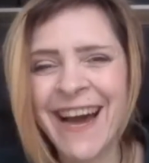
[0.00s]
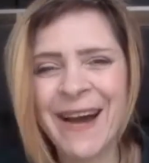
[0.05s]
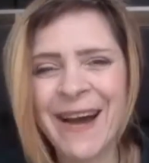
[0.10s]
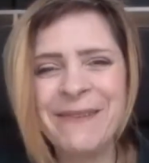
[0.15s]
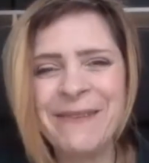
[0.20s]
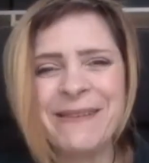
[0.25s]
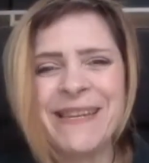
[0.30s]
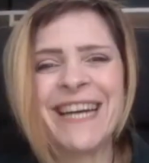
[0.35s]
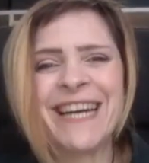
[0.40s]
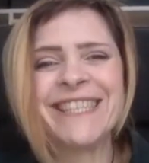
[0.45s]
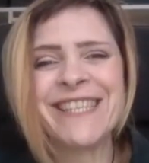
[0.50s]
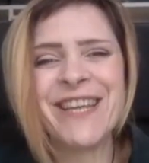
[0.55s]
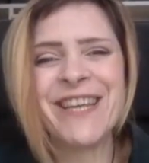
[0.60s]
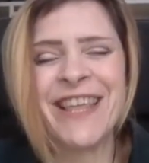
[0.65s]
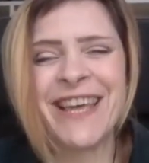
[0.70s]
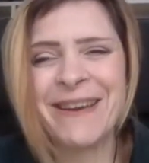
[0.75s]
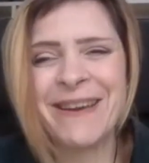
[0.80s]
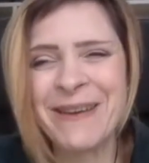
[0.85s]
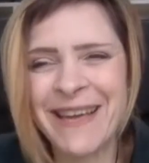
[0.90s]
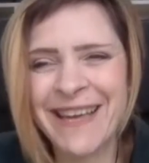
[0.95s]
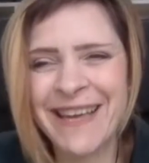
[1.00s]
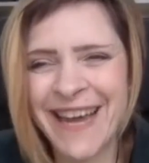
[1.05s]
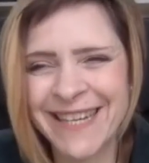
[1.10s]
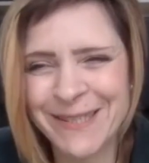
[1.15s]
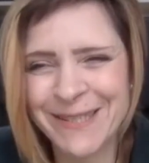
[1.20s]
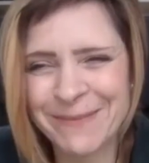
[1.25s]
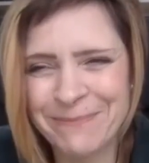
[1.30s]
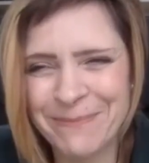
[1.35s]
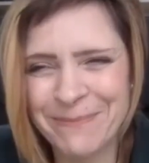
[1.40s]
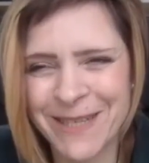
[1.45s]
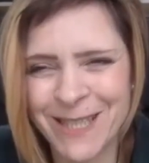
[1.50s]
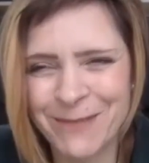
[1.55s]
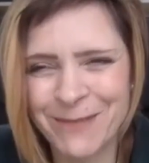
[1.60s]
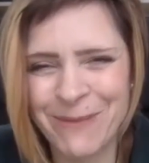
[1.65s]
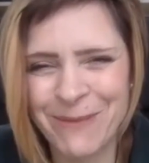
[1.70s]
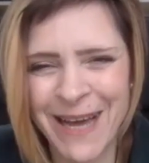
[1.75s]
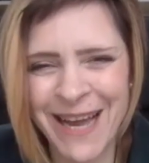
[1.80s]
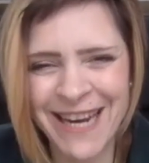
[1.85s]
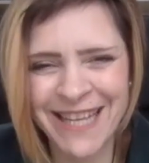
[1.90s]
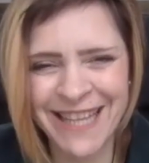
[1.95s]
I mean, I don't think it gets much
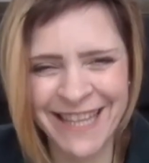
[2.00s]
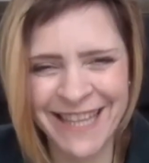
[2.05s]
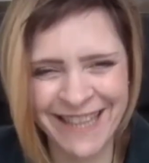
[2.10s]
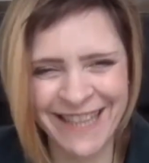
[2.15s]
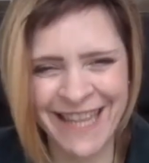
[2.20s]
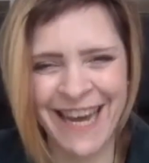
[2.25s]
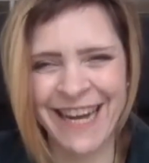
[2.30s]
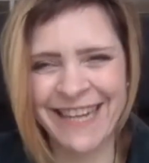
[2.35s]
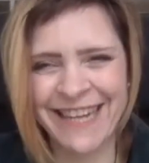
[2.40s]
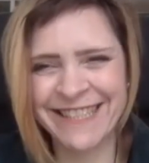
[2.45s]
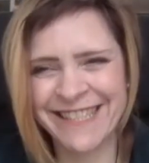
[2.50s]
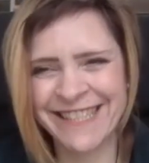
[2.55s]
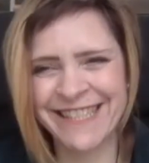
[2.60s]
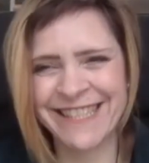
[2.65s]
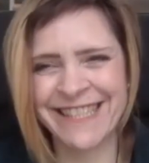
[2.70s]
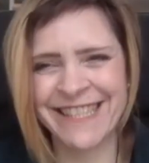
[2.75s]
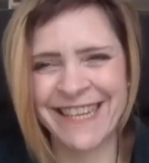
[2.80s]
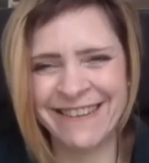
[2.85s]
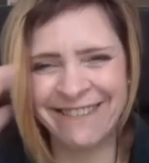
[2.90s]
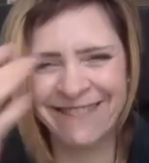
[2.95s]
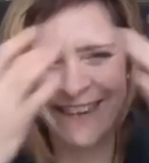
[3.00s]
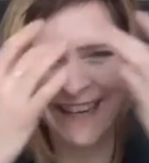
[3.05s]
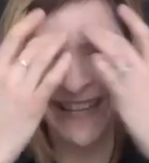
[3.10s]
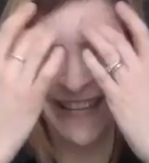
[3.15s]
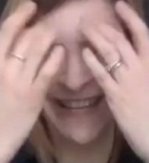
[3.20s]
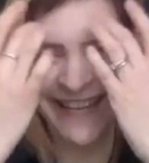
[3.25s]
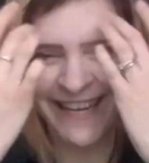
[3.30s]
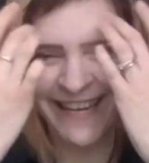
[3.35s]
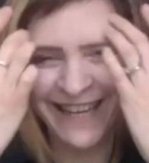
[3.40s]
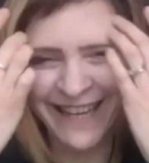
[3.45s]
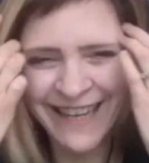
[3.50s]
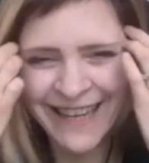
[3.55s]
better than that, does it, really?